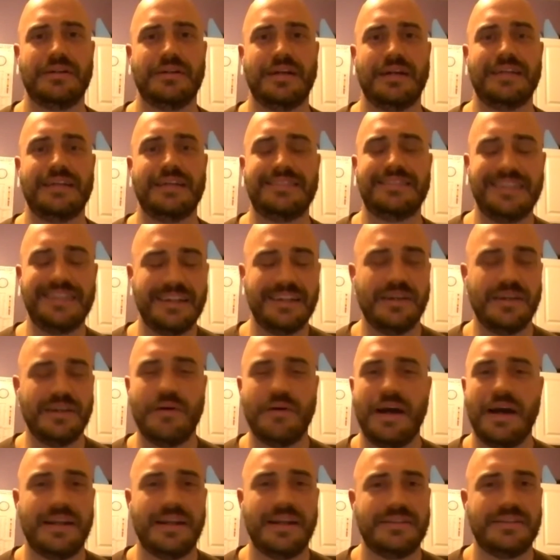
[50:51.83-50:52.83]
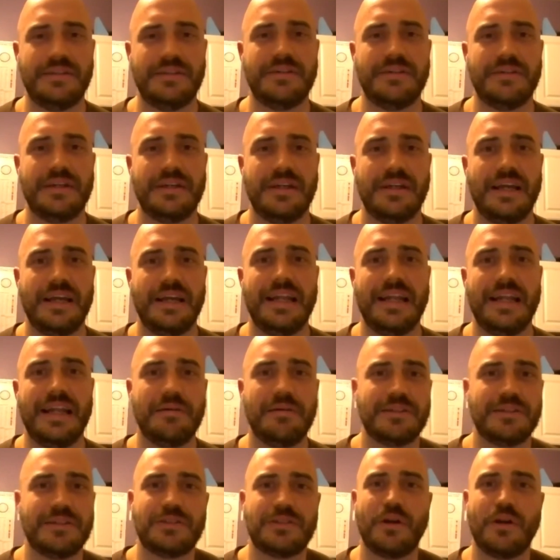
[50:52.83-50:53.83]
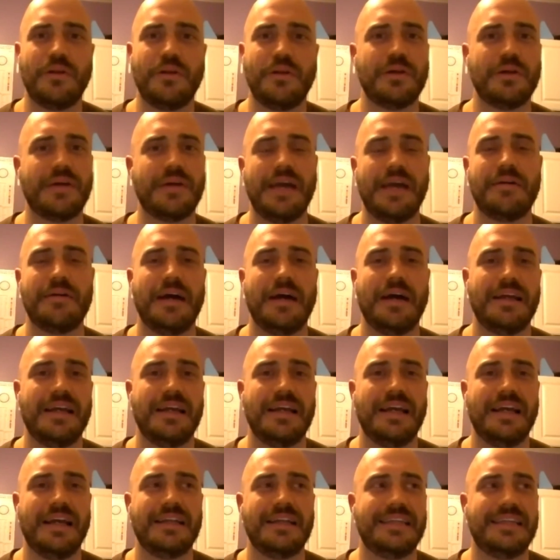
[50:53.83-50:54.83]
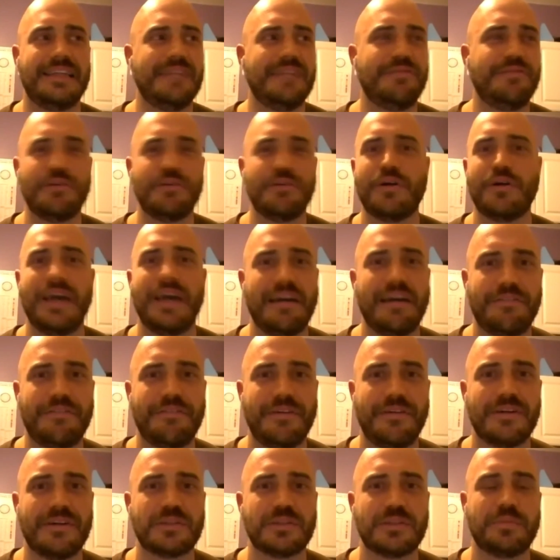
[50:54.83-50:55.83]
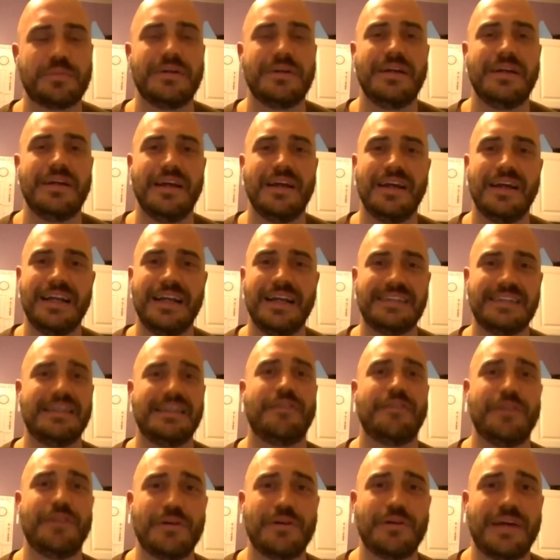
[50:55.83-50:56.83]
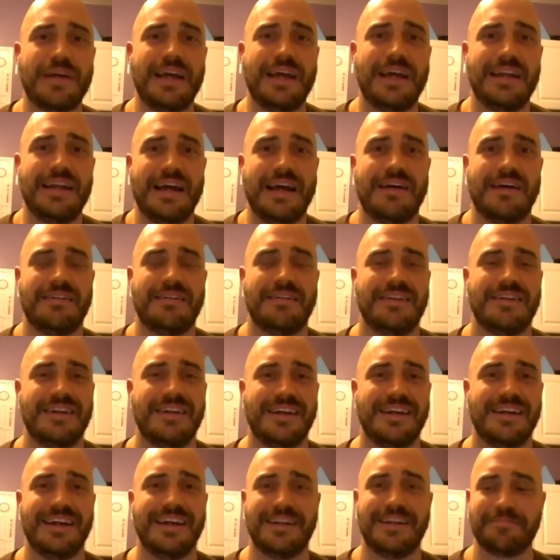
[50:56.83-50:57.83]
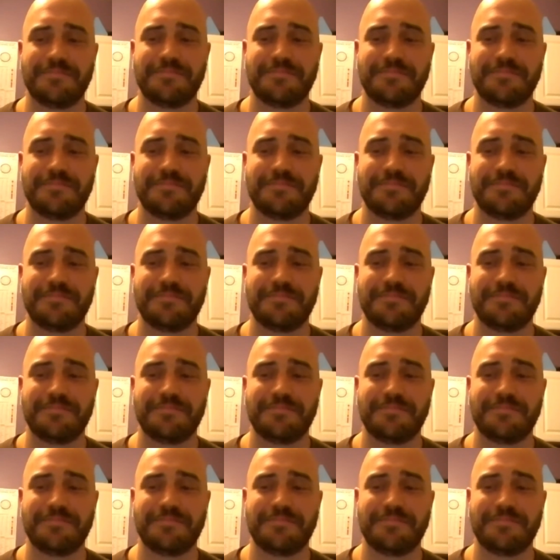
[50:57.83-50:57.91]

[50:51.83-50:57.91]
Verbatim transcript: I didn't know how to do it, and that was totally okay. I, it didn't feel okay at first, but it's definitely okay now, and